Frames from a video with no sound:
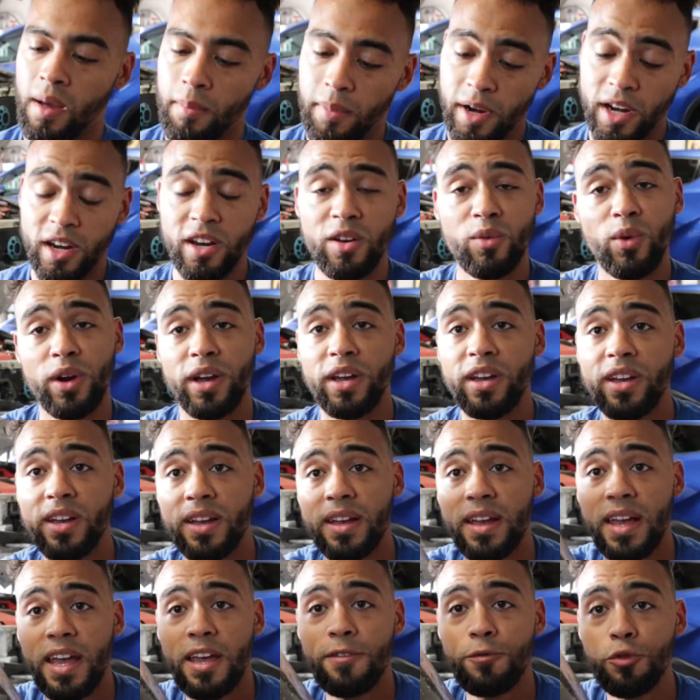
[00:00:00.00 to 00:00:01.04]
But anyway,
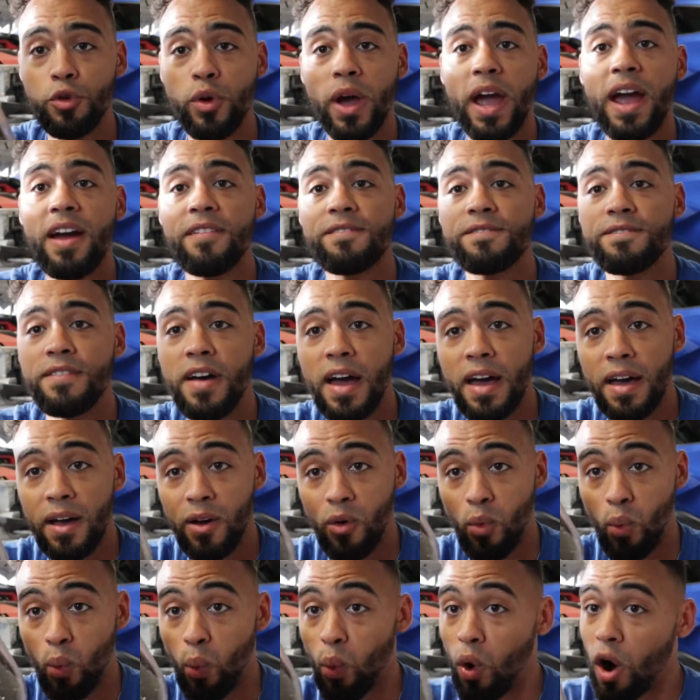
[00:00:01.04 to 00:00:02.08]
if you have
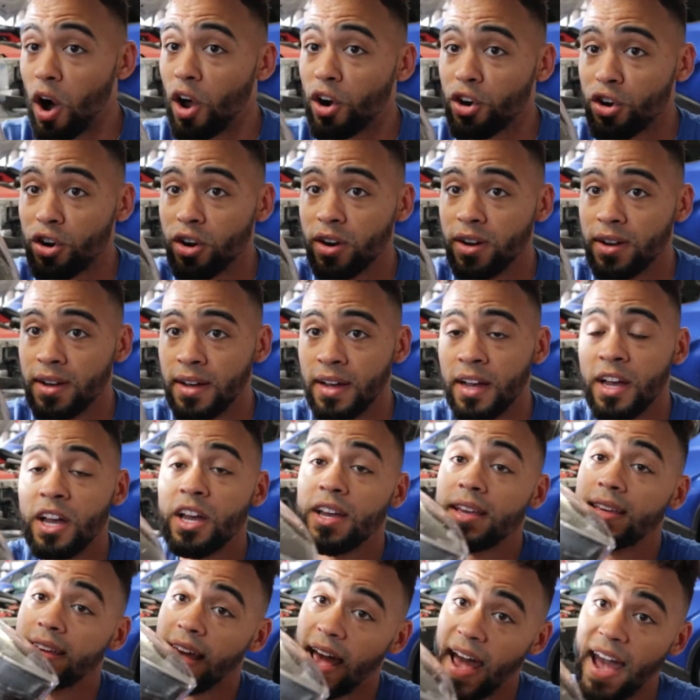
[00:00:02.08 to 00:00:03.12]
water,
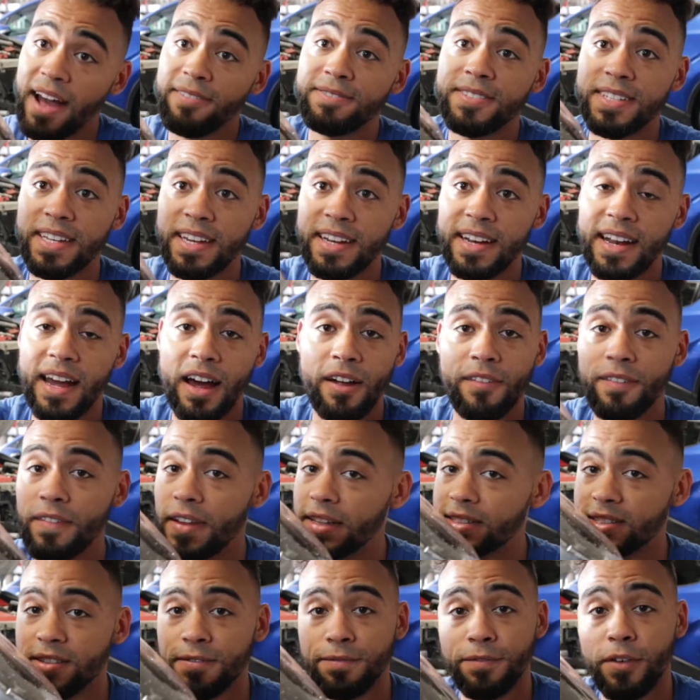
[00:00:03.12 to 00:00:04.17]
you have to get it out.
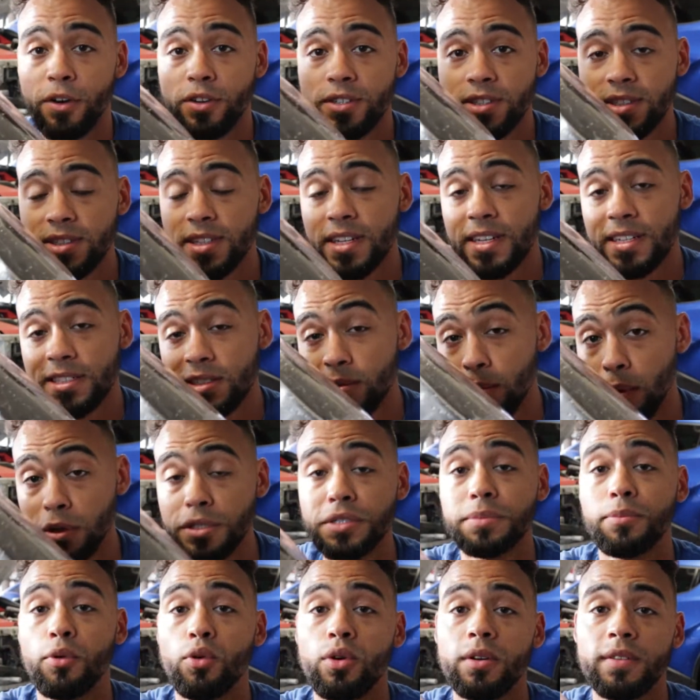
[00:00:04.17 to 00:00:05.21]
That's the first thing. It's the
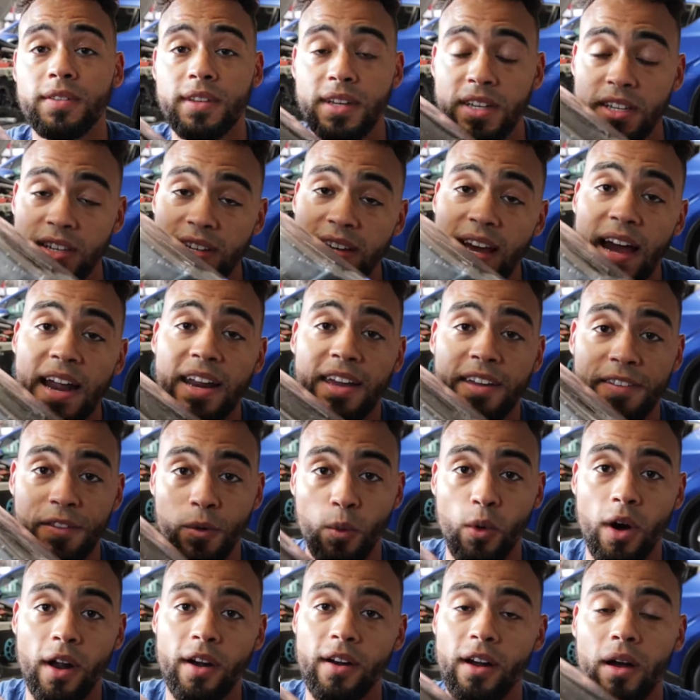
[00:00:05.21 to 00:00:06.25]
most important thing. You got to get
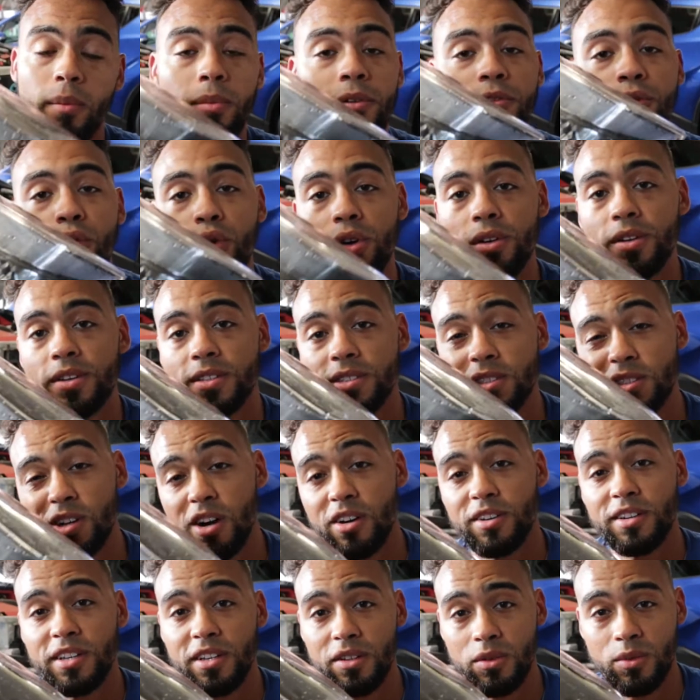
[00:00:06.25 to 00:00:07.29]
the water out before you can
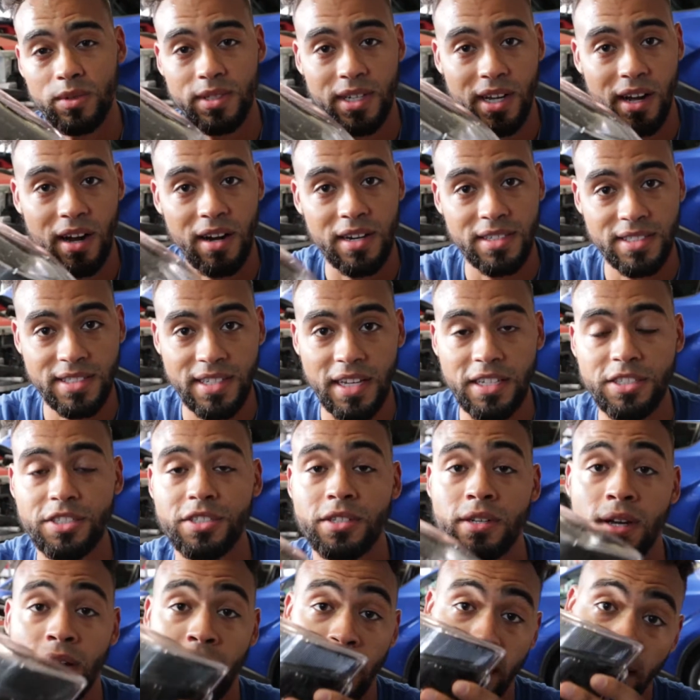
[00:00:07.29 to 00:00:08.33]
start dealing with the
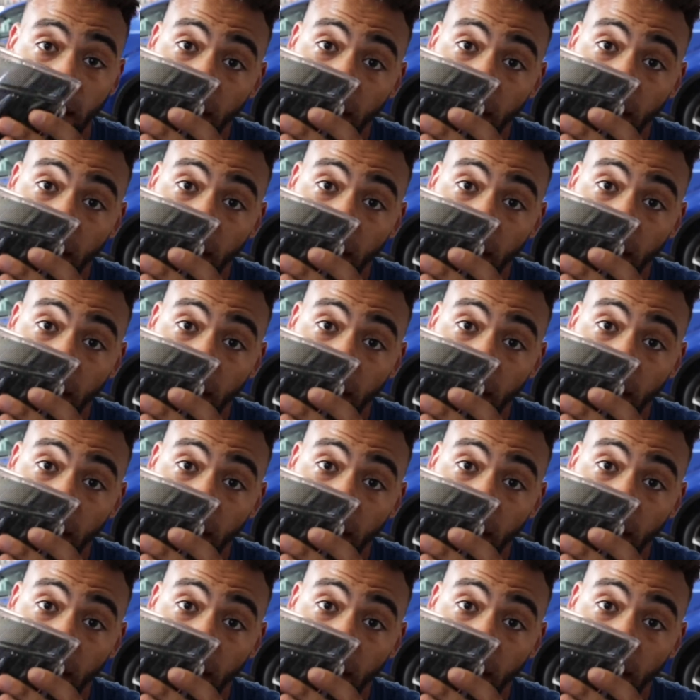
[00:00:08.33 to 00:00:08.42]
condensation.